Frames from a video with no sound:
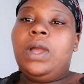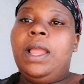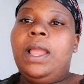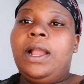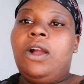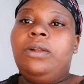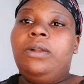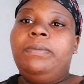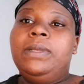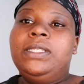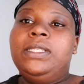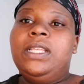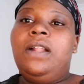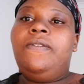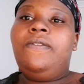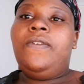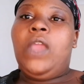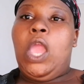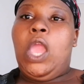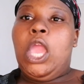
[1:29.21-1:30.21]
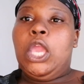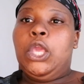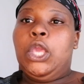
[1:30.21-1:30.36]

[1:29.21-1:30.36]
I got myself a